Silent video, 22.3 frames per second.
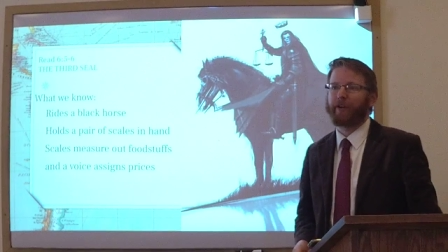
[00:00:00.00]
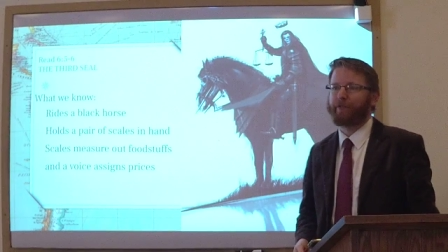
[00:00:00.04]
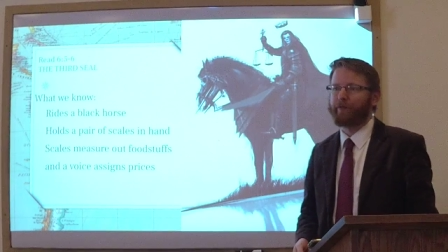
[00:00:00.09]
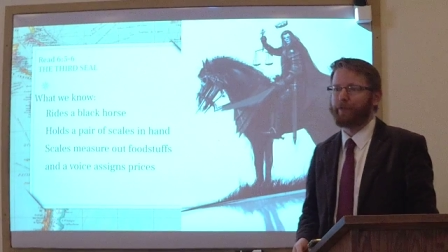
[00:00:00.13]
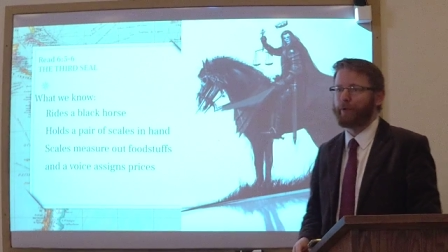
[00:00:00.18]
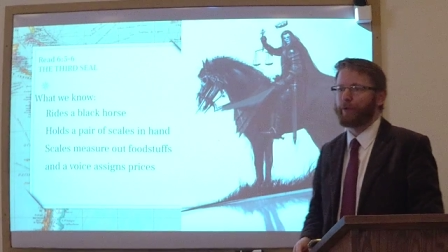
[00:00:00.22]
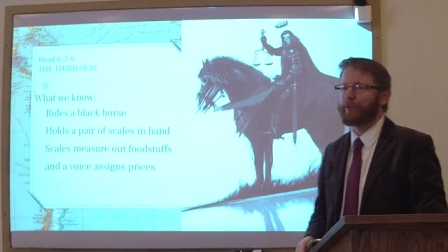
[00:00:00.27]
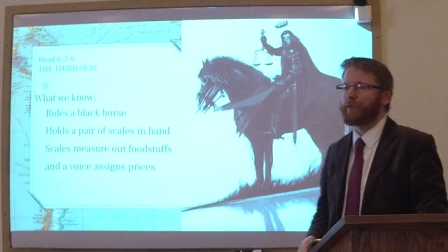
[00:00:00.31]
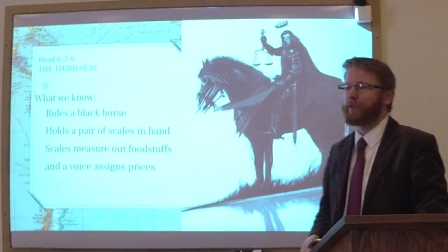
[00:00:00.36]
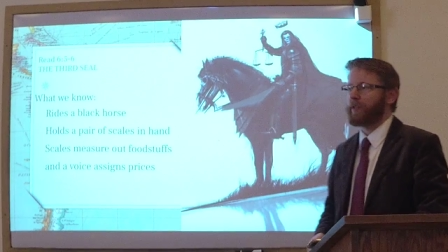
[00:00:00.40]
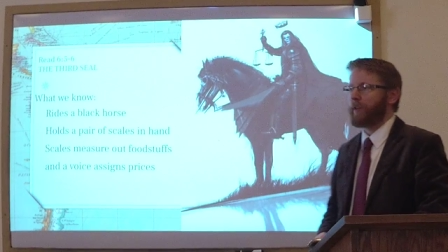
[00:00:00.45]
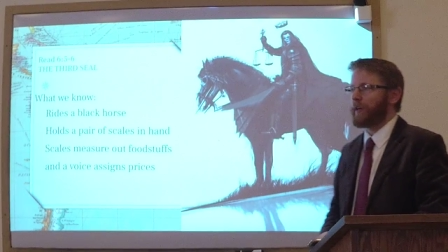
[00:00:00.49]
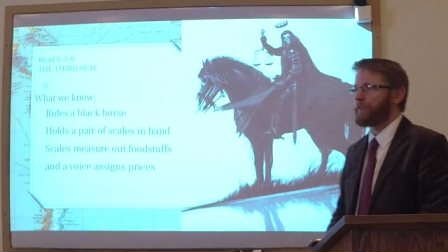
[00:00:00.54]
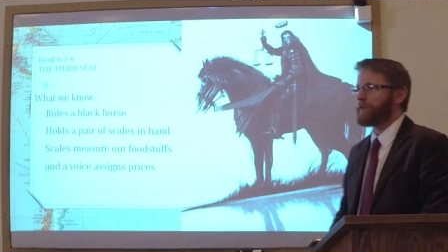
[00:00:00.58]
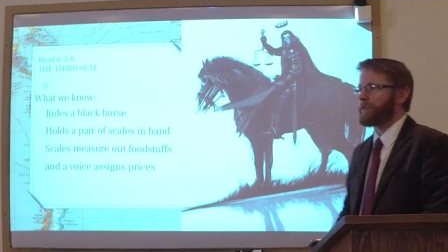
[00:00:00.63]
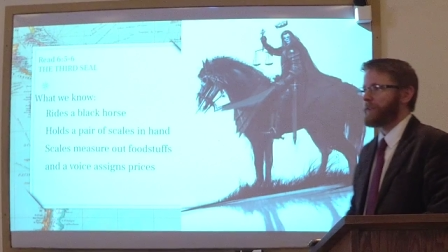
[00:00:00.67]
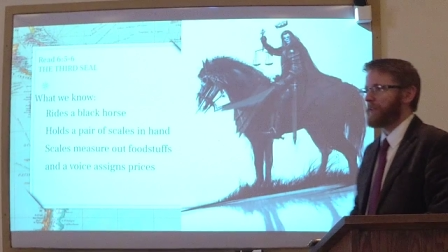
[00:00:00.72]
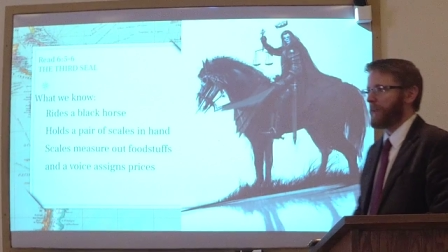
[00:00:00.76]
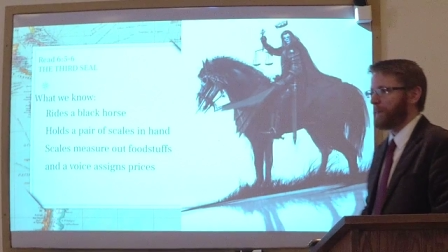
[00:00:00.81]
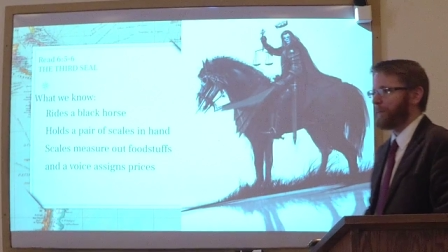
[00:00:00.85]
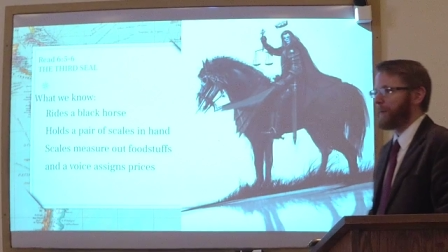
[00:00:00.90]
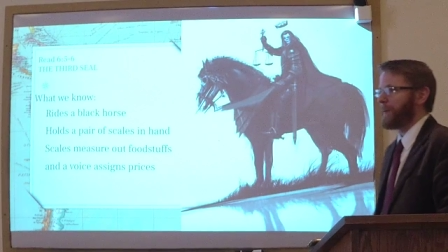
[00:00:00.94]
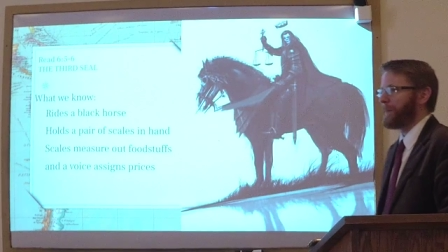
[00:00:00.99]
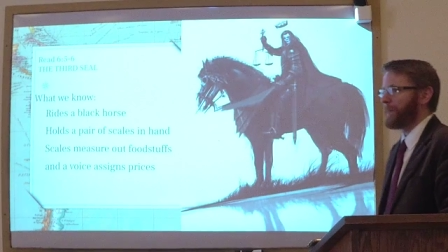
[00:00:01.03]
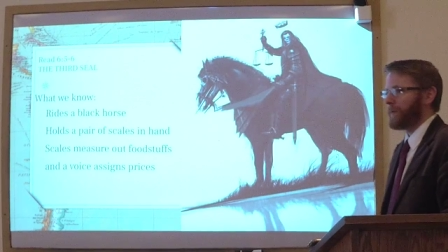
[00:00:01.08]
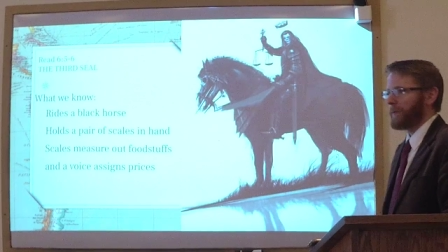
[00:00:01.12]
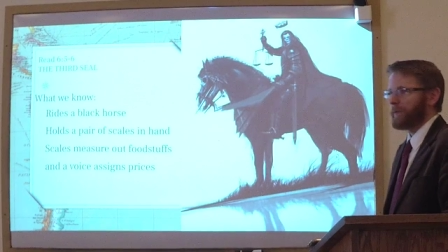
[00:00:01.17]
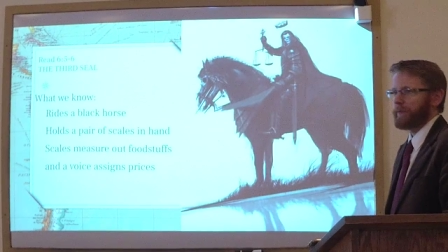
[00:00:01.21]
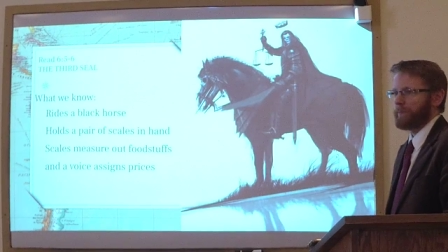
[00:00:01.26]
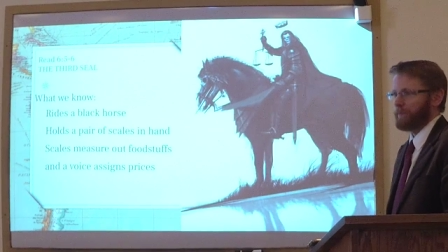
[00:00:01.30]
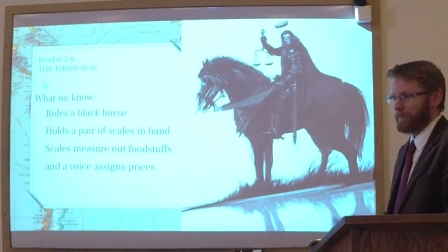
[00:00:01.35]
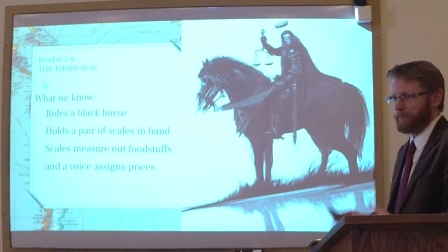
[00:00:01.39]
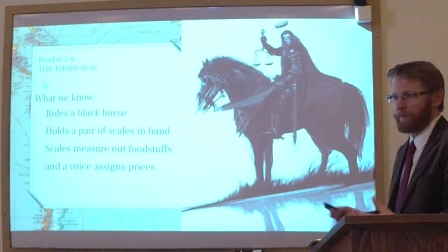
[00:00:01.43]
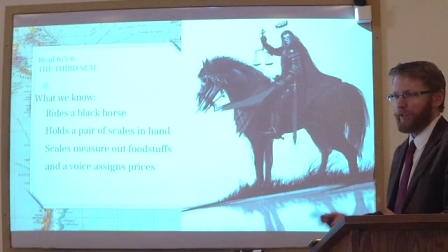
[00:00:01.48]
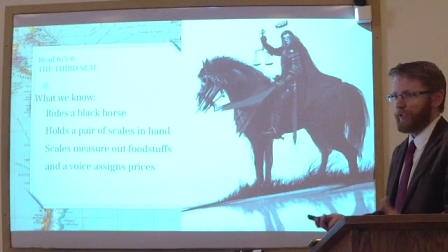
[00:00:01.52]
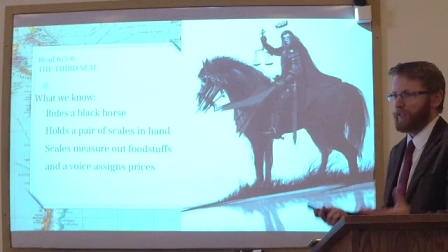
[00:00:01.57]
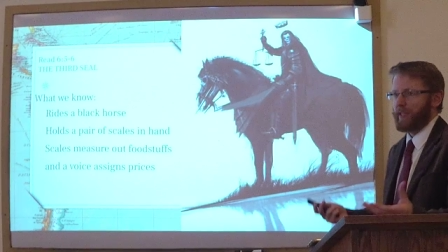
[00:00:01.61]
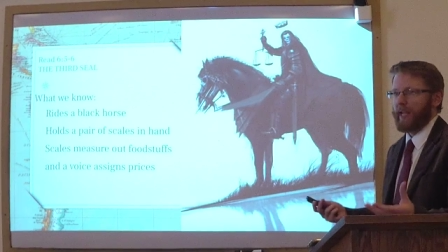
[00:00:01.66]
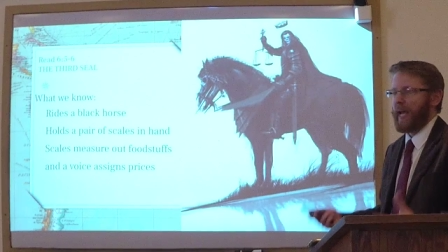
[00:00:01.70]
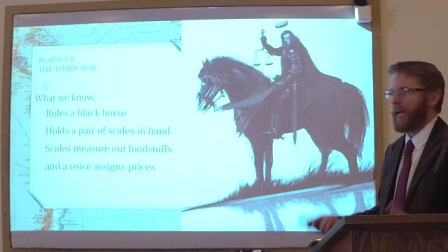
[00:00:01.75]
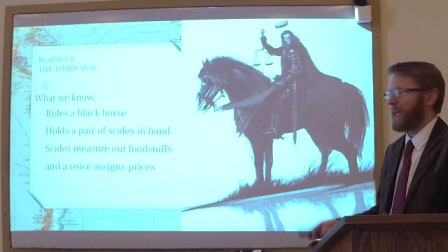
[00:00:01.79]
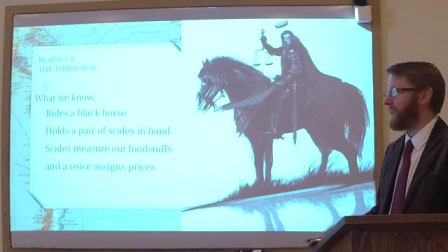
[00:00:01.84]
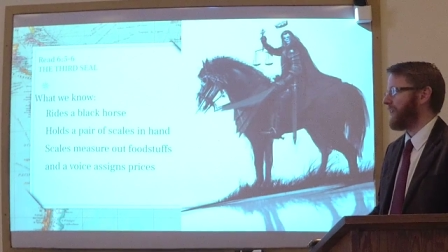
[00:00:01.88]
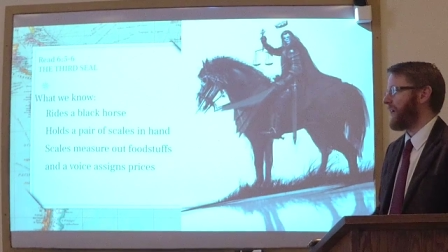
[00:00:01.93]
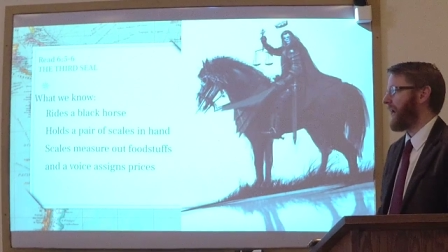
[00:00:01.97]
foodstuffs that people just
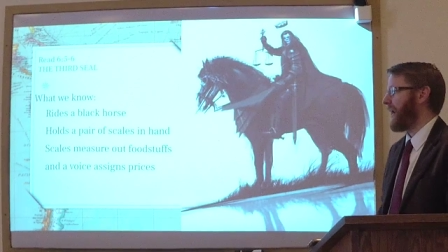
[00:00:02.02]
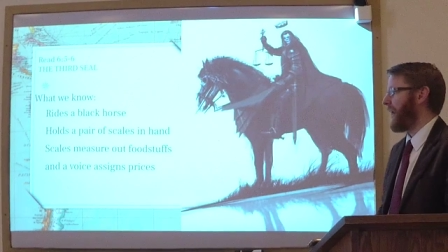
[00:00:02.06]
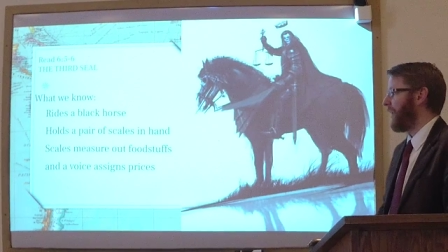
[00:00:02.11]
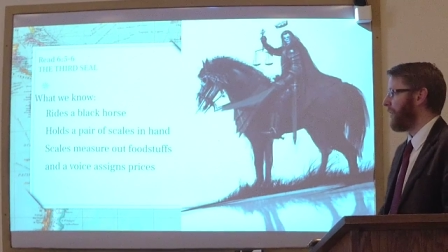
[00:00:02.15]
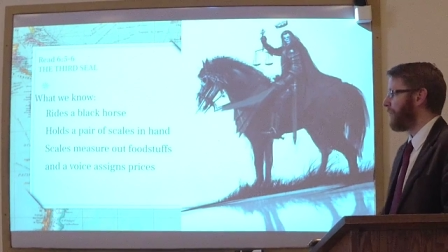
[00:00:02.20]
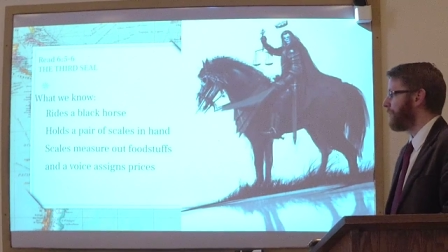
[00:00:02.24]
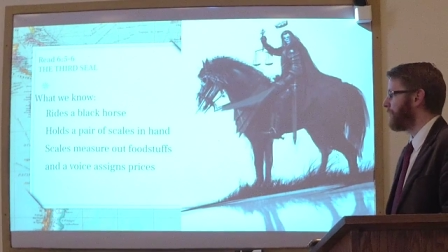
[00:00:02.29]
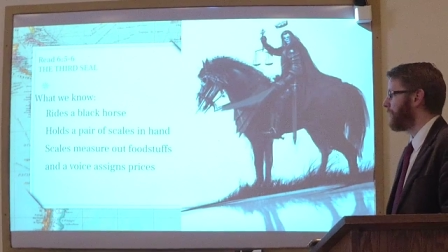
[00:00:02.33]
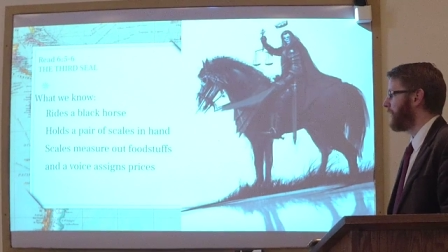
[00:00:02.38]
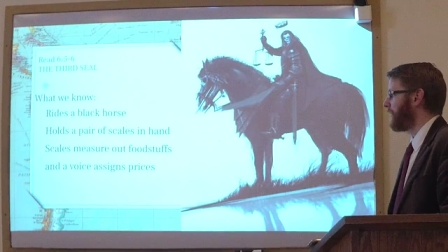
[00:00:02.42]
had to have.